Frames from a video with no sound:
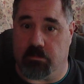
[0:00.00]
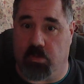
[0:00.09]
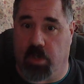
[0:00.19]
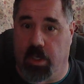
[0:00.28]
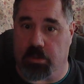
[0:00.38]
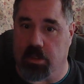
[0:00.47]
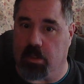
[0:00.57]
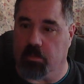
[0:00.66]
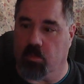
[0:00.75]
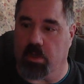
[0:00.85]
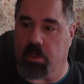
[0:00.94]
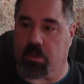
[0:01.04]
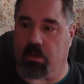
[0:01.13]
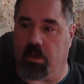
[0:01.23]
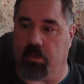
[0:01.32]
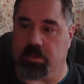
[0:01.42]
Okay, it's nothing more than a
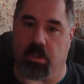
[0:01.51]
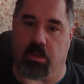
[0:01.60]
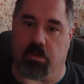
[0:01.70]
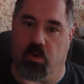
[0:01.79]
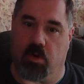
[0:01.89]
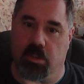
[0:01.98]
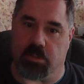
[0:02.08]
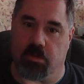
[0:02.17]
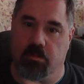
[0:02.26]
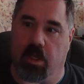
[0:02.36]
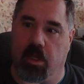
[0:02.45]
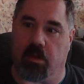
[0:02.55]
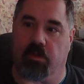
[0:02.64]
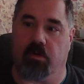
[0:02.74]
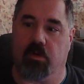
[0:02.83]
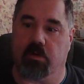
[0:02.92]
club. It's nothing more than something that I can
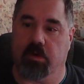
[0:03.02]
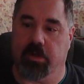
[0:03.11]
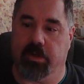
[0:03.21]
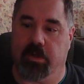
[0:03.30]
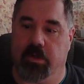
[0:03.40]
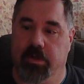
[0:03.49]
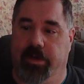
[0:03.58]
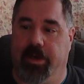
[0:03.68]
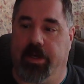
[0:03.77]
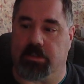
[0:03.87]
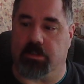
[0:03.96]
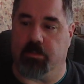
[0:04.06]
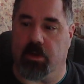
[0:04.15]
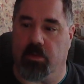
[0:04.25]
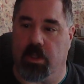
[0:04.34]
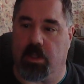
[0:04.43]
throw at
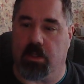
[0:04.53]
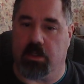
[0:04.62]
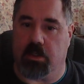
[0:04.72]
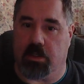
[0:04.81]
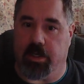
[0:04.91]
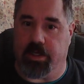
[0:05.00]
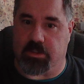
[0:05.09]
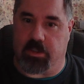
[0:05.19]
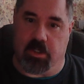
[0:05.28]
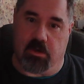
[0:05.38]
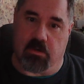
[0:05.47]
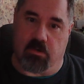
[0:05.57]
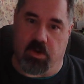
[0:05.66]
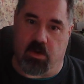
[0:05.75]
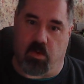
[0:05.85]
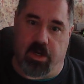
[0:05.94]
somebody with. It still
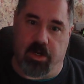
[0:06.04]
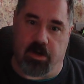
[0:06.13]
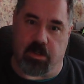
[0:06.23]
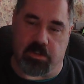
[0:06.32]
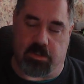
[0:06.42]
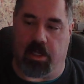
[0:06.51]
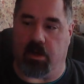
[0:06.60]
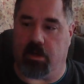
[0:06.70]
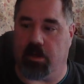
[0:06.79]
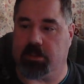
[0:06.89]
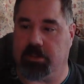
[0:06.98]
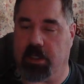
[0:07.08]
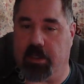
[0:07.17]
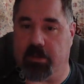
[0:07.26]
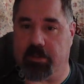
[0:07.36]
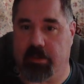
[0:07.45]
requires that
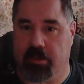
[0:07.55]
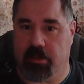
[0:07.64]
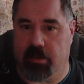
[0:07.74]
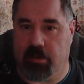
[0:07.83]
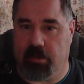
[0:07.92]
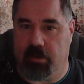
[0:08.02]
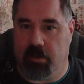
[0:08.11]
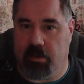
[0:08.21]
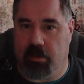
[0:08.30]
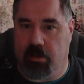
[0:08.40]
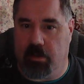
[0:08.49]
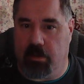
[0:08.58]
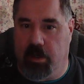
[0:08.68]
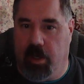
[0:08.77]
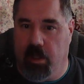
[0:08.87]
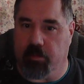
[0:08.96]
second
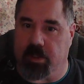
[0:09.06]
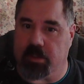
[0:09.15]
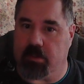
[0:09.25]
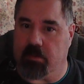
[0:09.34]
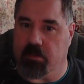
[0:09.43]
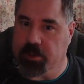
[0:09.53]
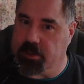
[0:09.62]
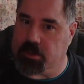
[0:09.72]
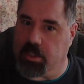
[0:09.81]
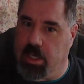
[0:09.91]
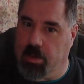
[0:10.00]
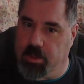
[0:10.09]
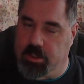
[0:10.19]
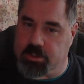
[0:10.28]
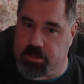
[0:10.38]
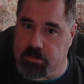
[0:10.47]
element, which is the
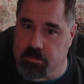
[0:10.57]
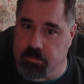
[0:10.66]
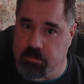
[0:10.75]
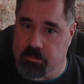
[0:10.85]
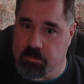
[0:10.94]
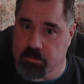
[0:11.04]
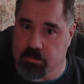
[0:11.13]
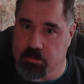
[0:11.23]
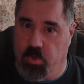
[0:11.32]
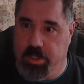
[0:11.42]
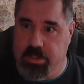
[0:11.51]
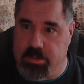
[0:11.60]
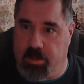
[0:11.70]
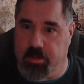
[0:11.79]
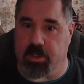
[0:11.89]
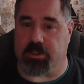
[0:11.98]
ammunition. What is
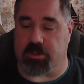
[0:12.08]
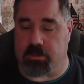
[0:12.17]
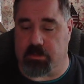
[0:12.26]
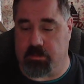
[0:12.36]
ammunition?